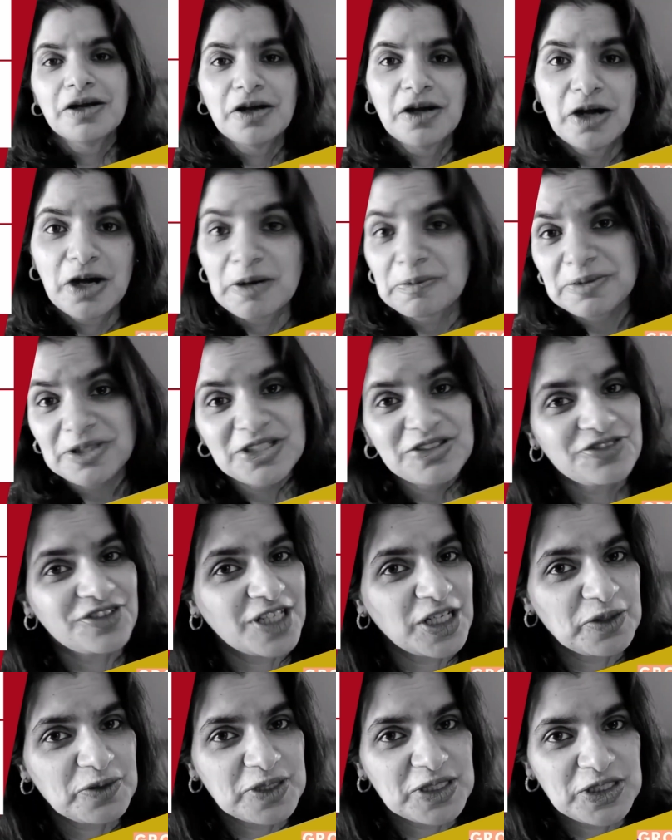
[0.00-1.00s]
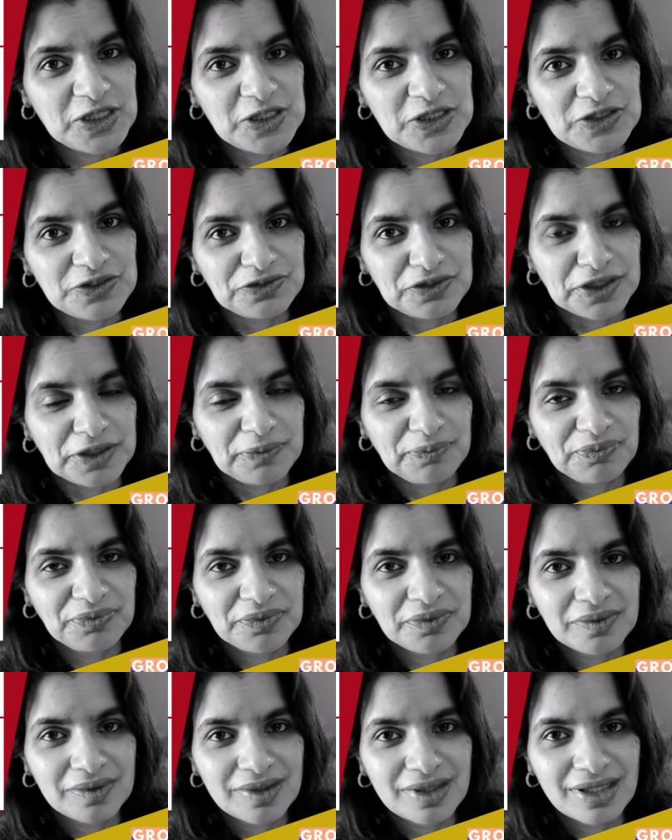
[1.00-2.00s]
Hope this video was useful.
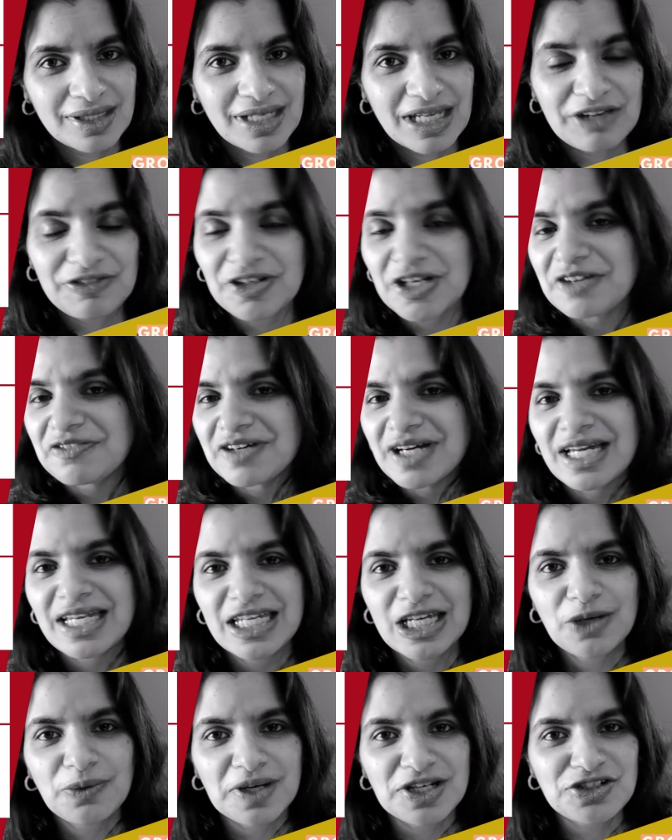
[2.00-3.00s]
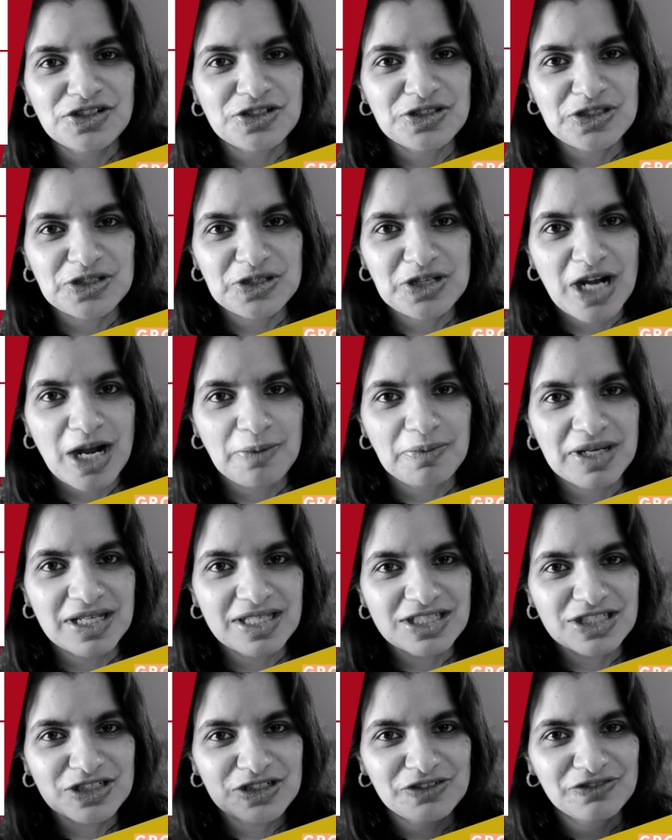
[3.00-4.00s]
If you have any questions or
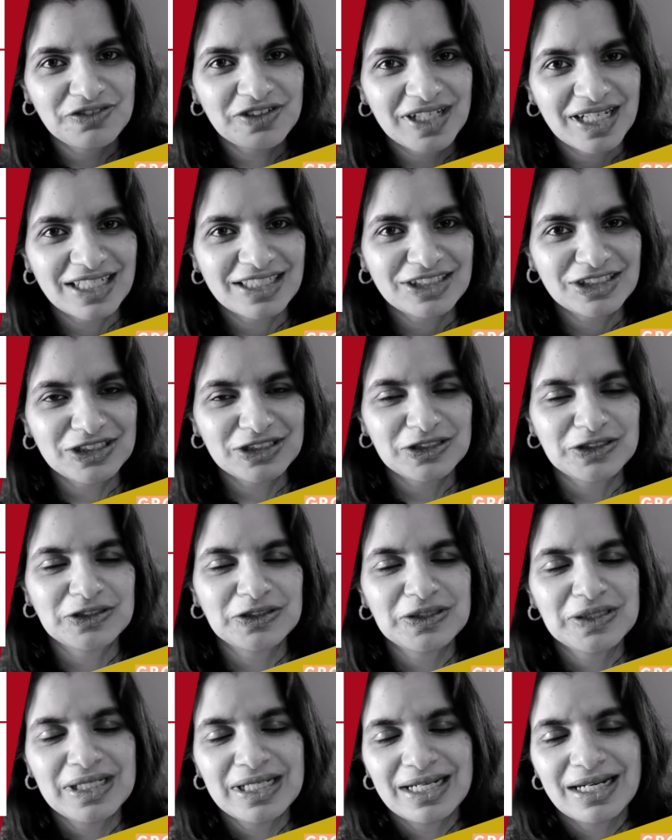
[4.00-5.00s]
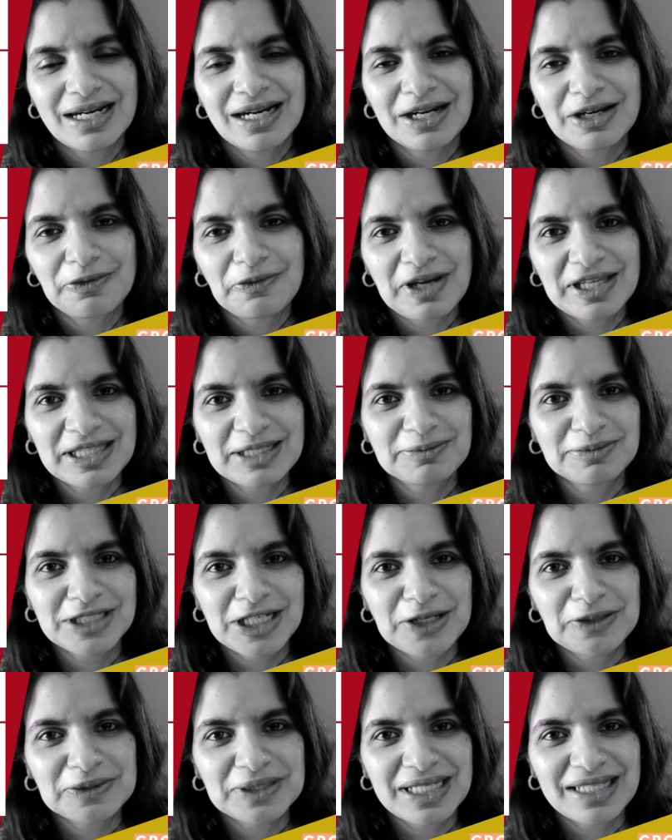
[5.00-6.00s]
comments, don't forget to write them
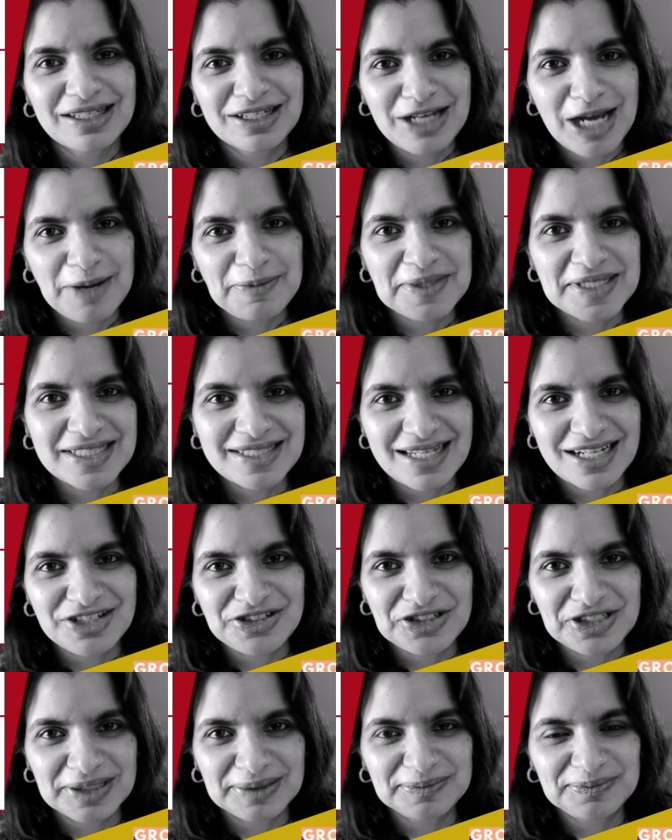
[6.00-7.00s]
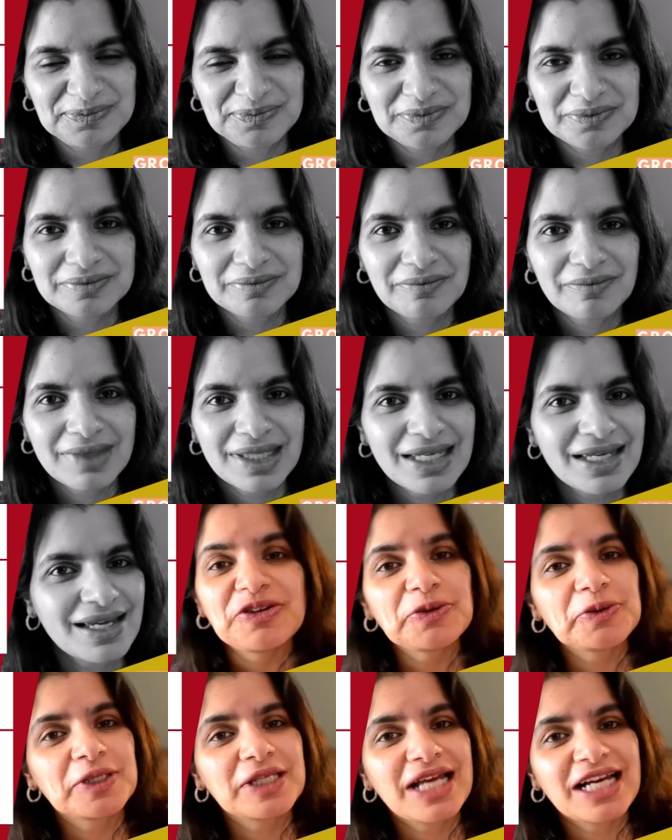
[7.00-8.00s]
down in the comment section. If
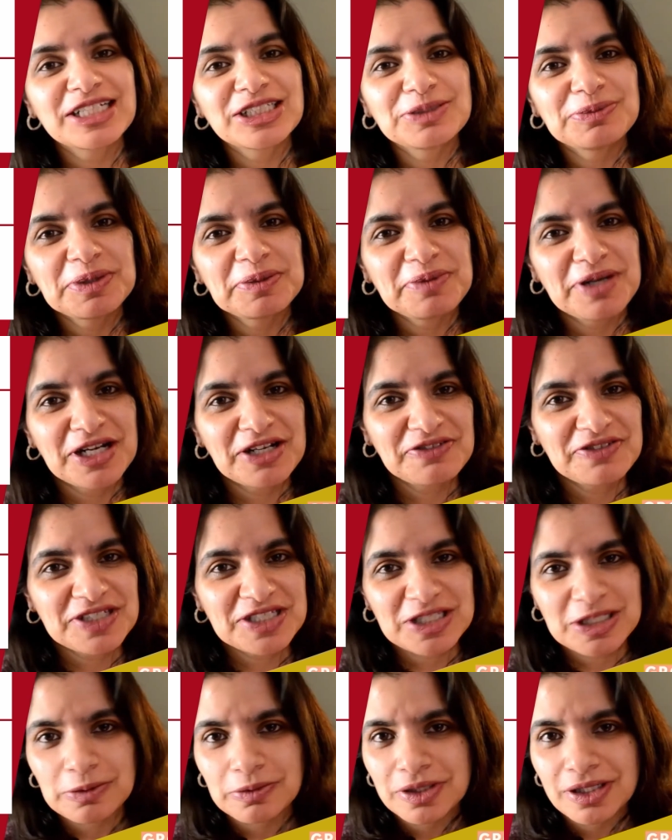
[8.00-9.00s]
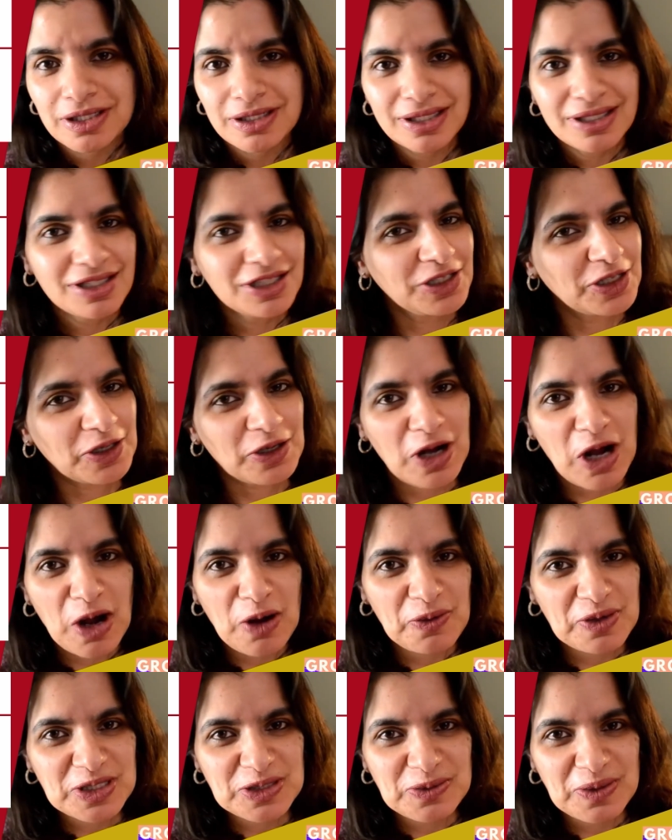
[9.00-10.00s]
you would like to be part of this community, you're
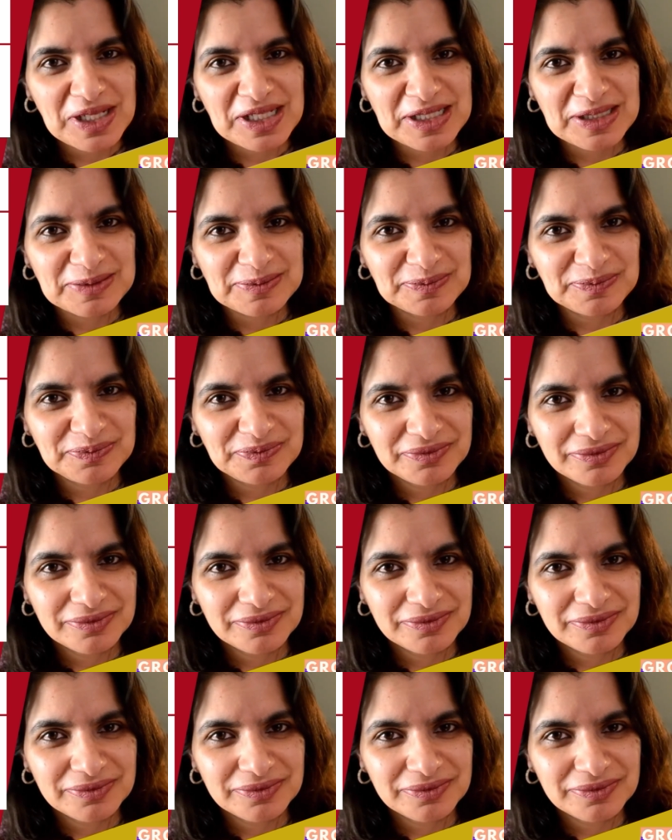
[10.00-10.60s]
always welcome.